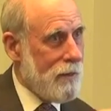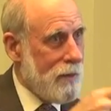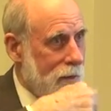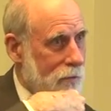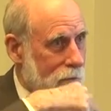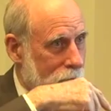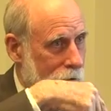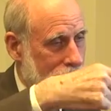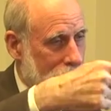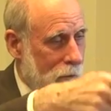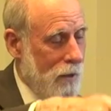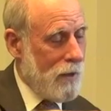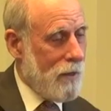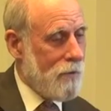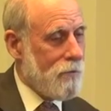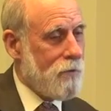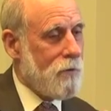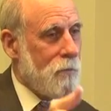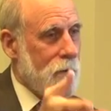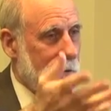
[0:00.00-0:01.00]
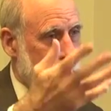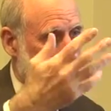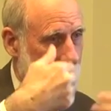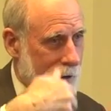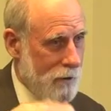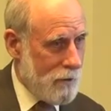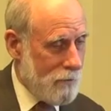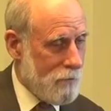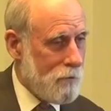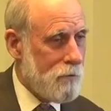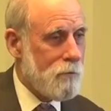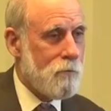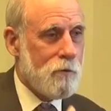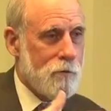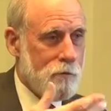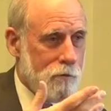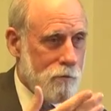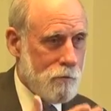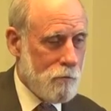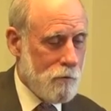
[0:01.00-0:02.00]
in this path to be recovered,
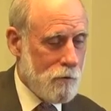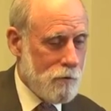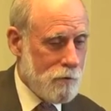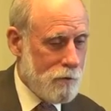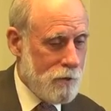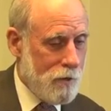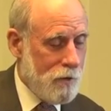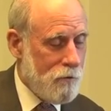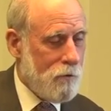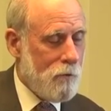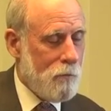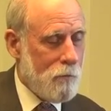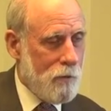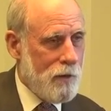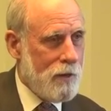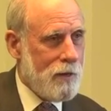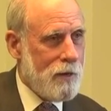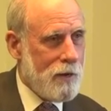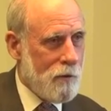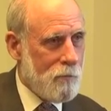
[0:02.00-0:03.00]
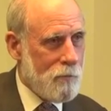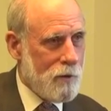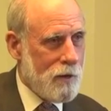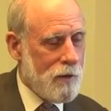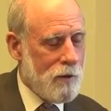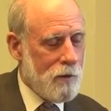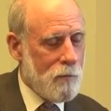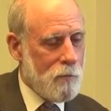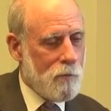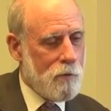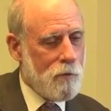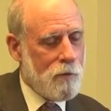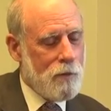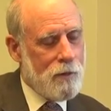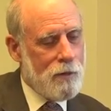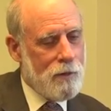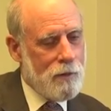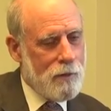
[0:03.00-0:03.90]
which is where T C P now becomes